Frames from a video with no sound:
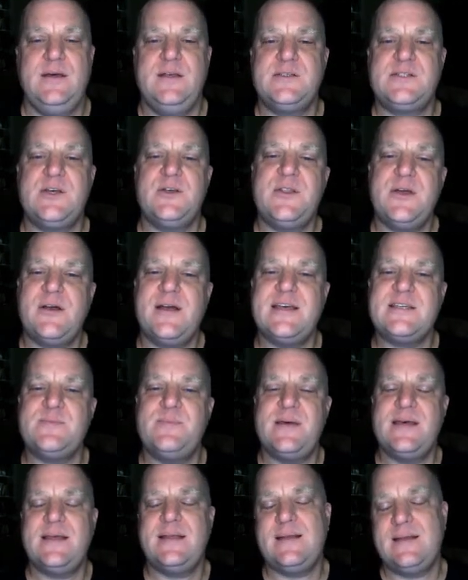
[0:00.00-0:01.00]
So there has
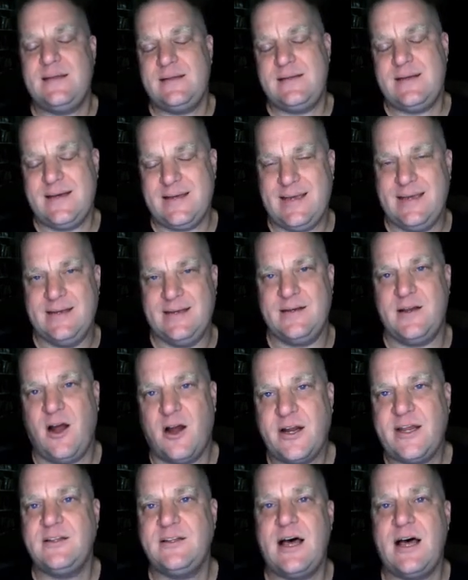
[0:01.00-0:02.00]
been, again,
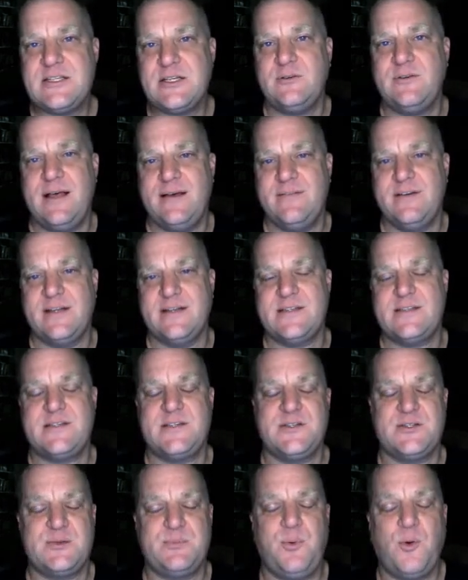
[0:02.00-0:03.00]
archaeological evidence
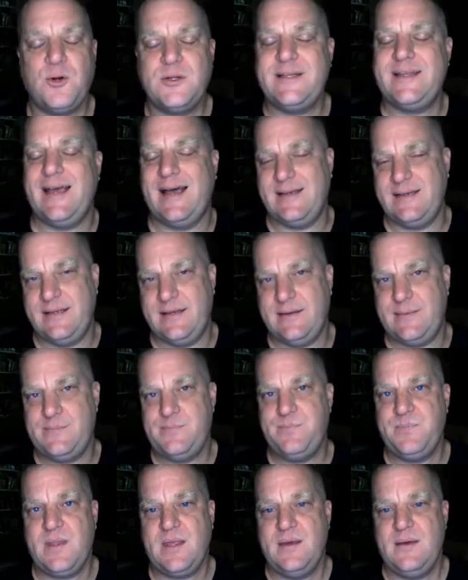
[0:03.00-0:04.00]
to support the idea
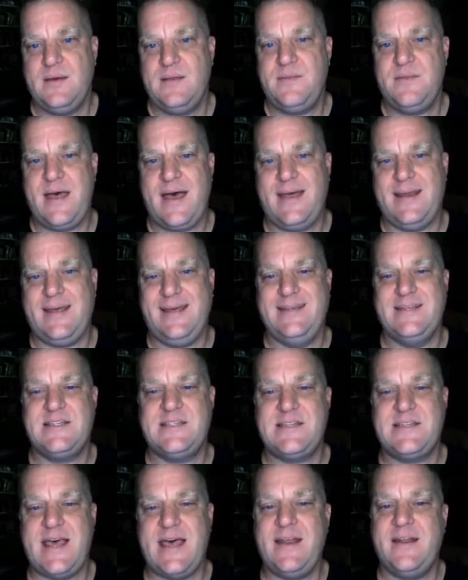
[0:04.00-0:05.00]
that
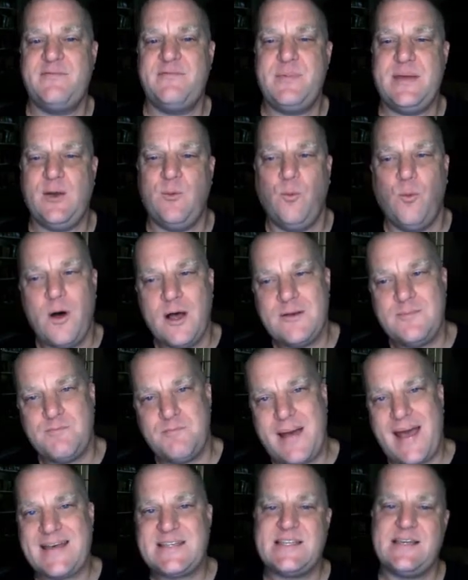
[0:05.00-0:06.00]
instead of being
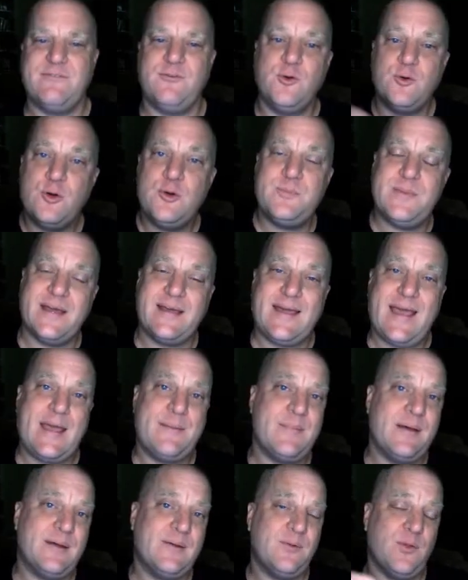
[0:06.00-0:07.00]
one massive group that
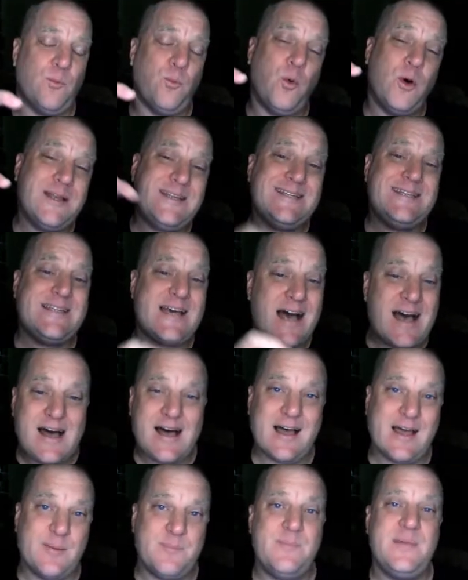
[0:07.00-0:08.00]
came at one
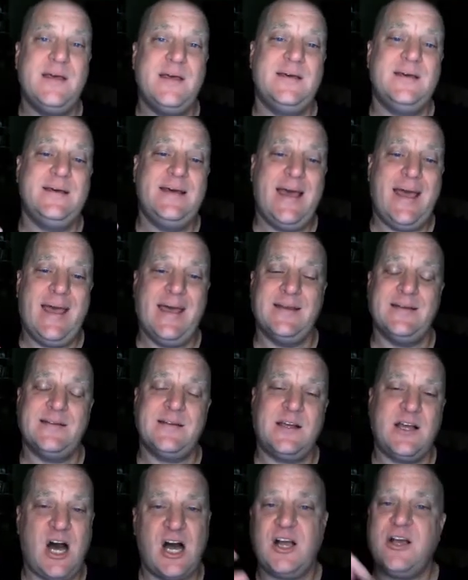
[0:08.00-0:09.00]
time
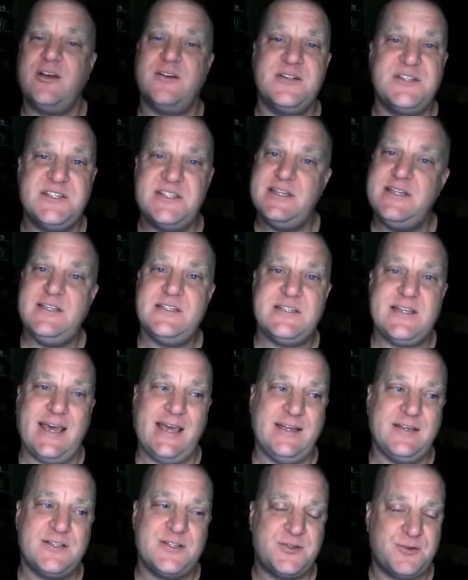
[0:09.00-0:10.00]
and conquered
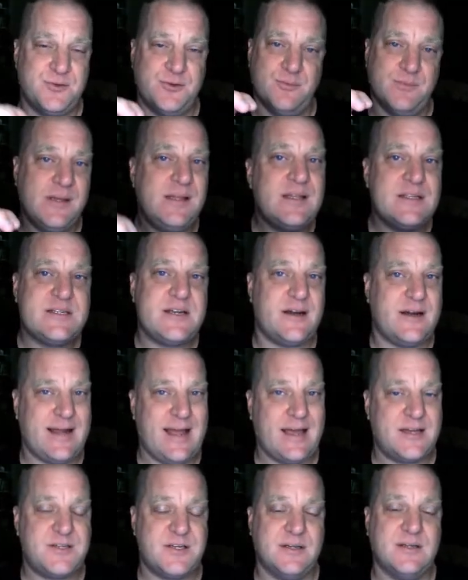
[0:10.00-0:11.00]
city-states through military
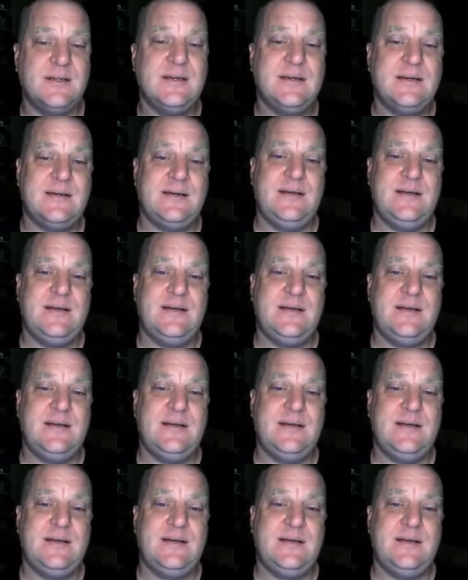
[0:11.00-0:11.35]
action,